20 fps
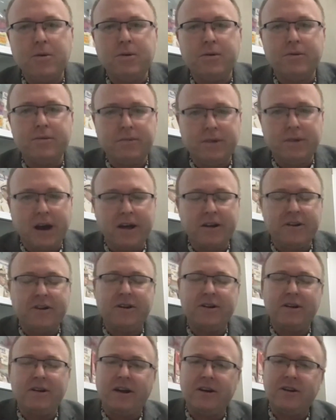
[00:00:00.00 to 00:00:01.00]
before
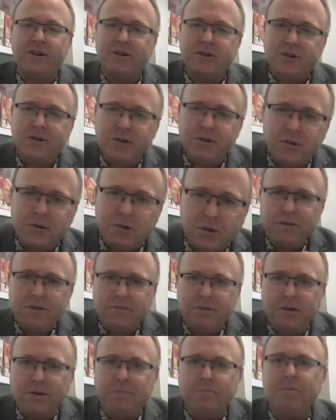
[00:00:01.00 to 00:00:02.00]

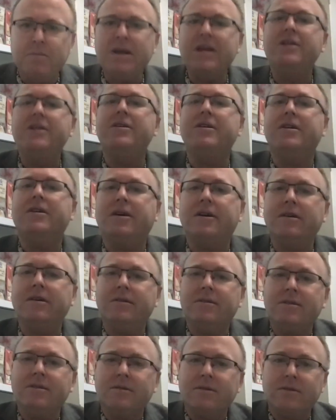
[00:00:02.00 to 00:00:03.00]
1992, the
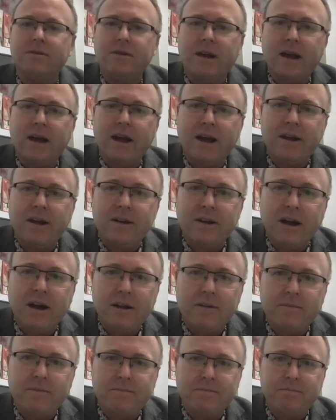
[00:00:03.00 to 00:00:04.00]
media had
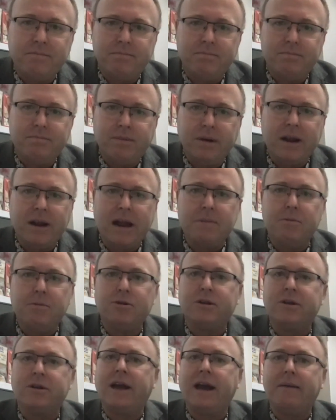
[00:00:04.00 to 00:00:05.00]
not been able to
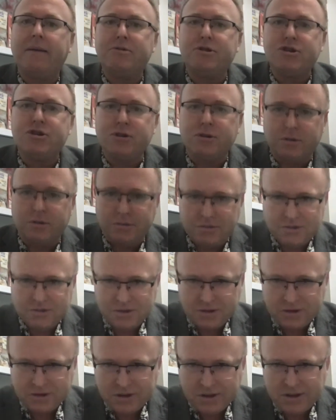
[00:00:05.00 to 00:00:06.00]
capture
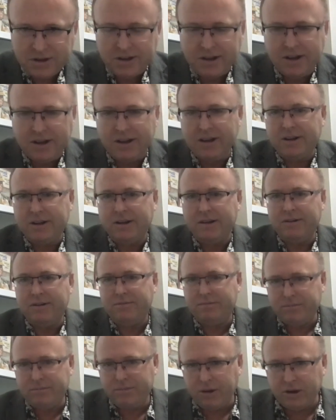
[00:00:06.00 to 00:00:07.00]

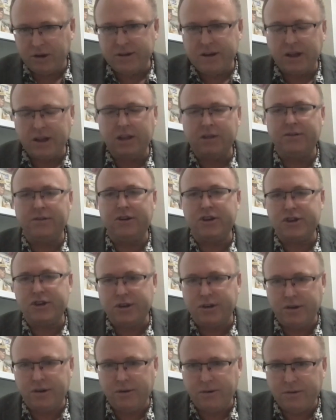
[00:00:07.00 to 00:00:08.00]
on
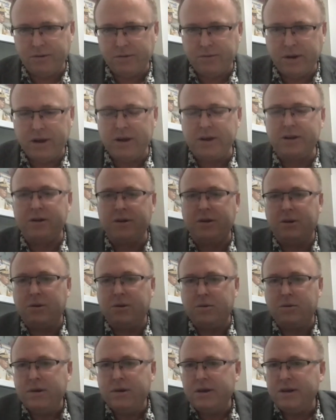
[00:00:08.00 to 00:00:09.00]
television or on
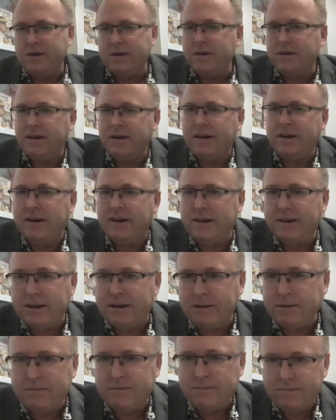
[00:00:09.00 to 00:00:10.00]
radio,
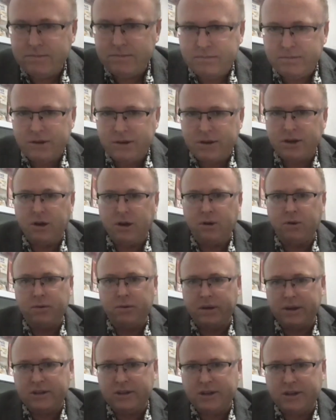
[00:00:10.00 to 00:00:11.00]

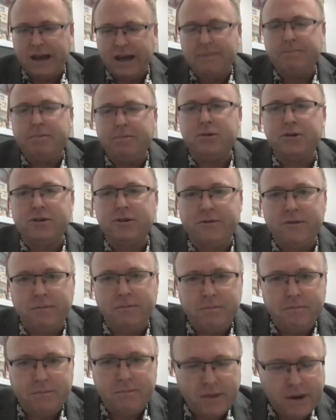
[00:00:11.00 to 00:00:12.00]
examples of
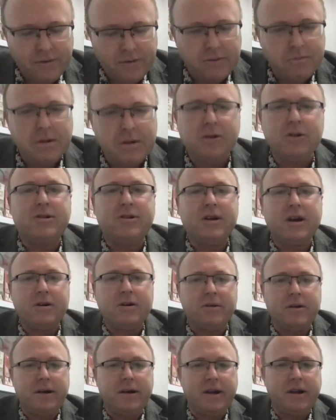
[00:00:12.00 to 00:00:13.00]
the
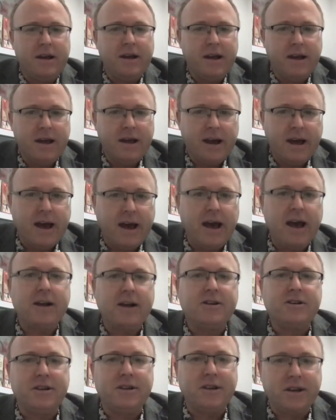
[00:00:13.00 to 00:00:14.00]
military
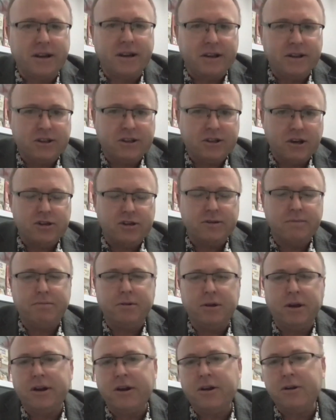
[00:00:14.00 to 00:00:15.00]
acting in such a
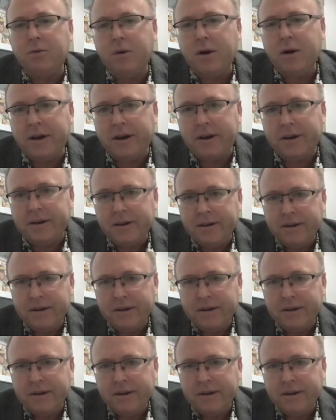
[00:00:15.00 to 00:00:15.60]
bloody way.